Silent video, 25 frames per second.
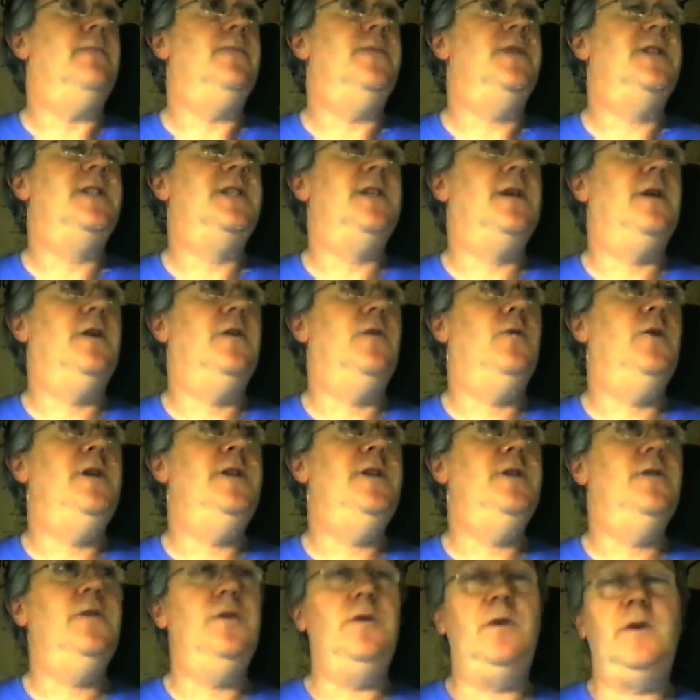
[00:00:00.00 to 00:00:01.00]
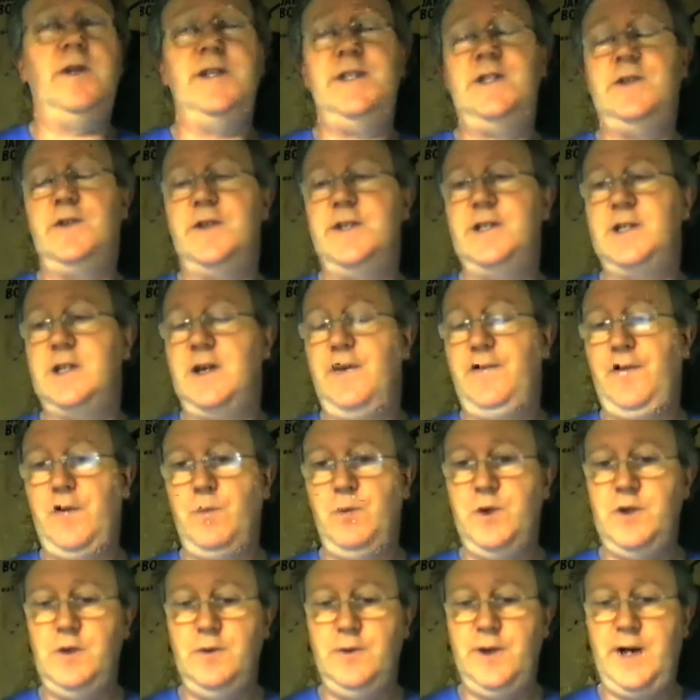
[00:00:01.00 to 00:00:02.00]
So we're doing all this sort of stuff,
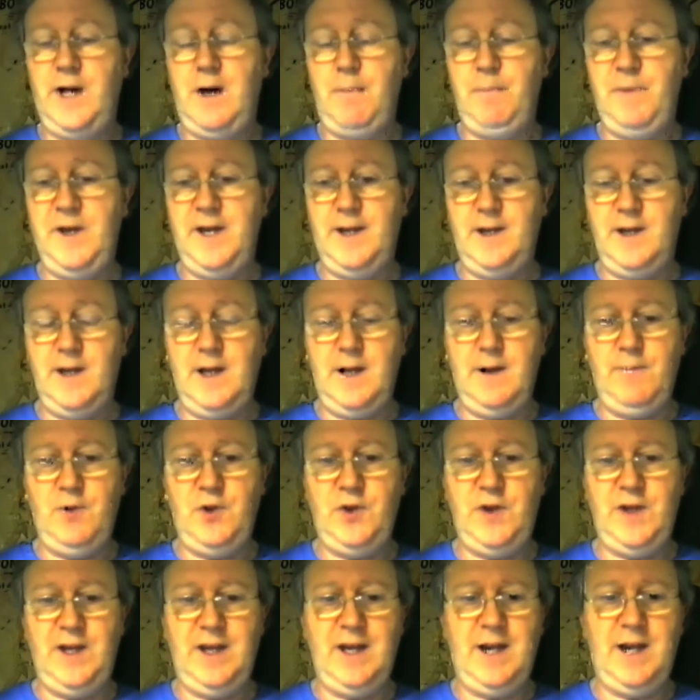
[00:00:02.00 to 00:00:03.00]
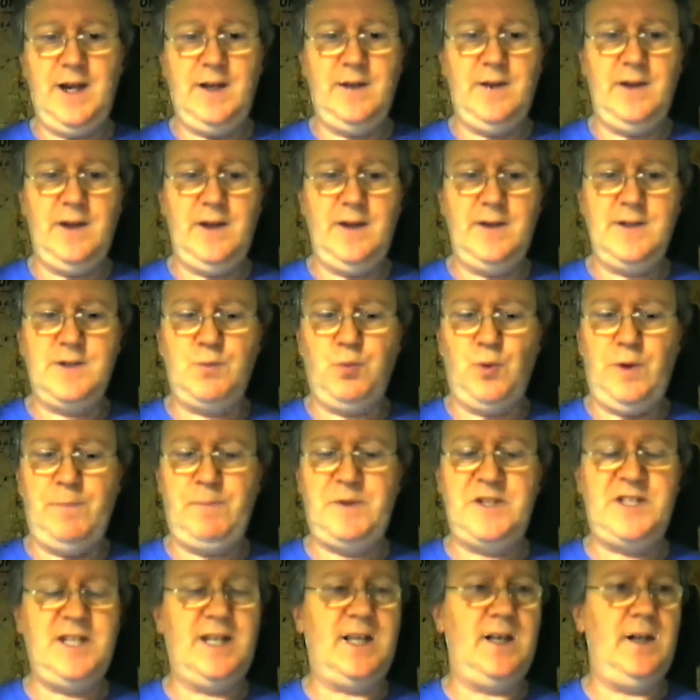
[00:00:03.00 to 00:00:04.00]
and we're doing our bit and everything, and it's one
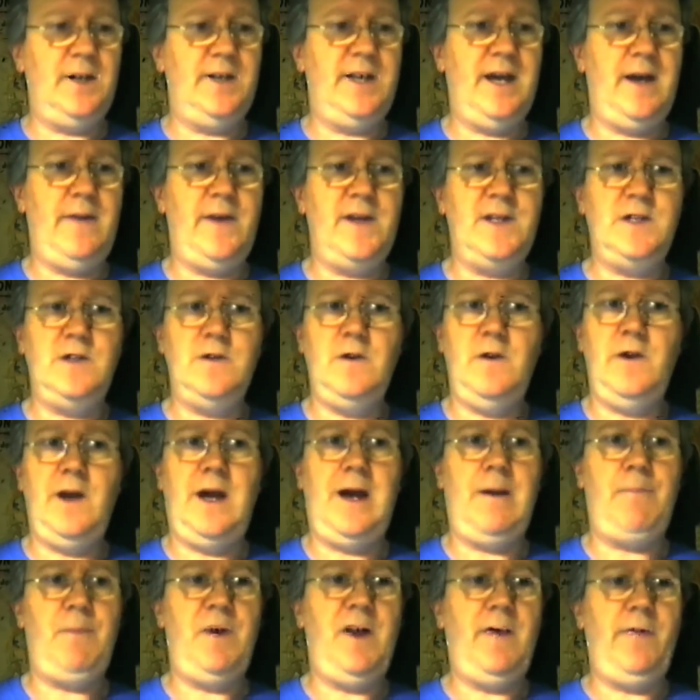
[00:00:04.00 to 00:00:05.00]
particular day they turn up,